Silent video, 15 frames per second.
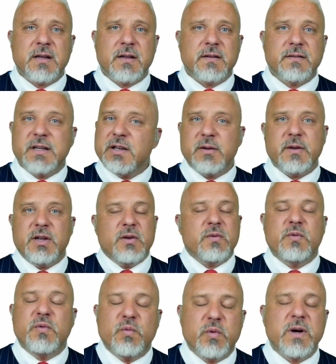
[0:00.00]
then you
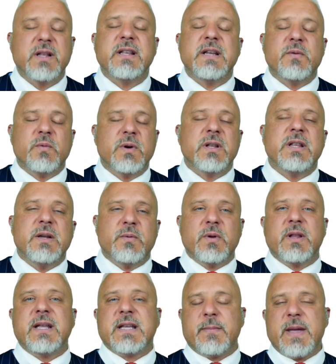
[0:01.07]
really, really, really
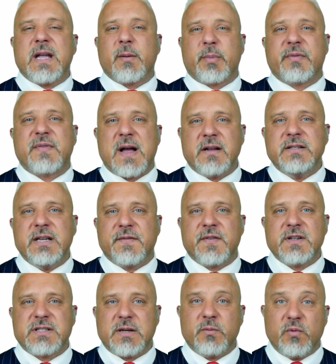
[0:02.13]
can make a profound
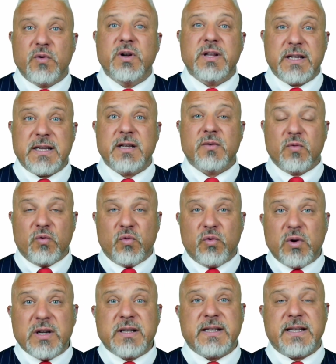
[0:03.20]
difference and really,
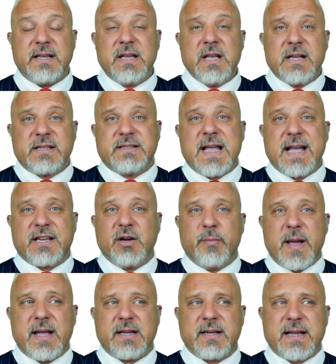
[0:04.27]
really stack your
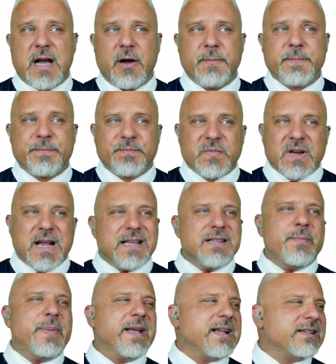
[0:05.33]
bank account. And the
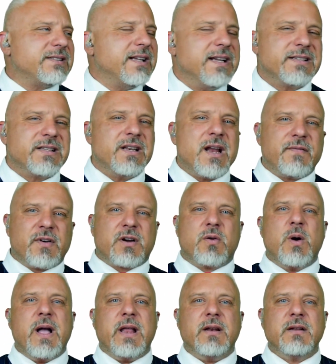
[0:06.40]
biggest thing is to never
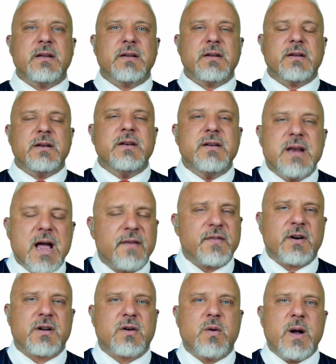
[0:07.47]
quit. Never
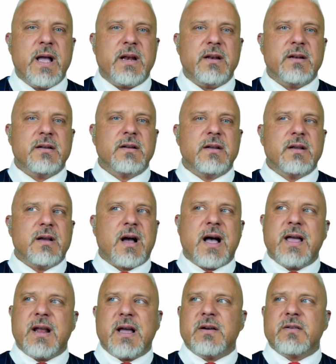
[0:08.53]
quit.
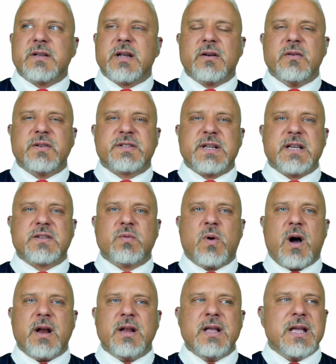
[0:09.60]
I don't care who says
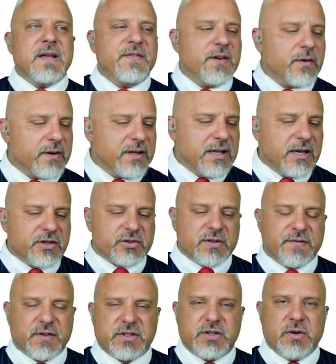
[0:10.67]
what. If you're in the industry
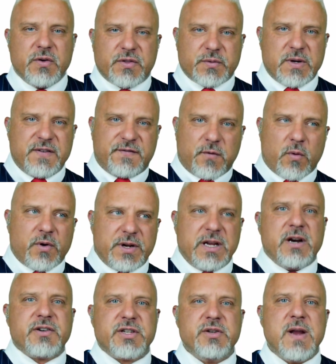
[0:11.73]
for 2, 3, 4
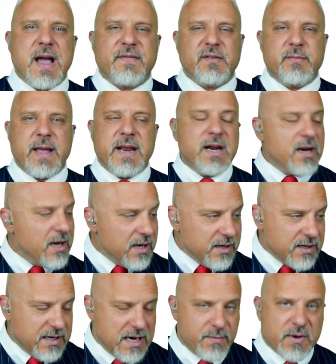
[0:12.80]
years and you haven't made it,
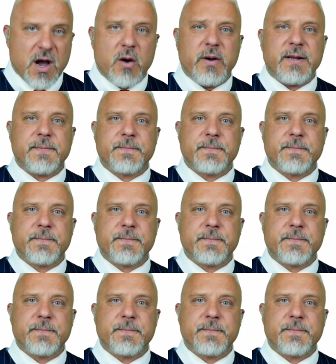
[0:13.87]
keep going.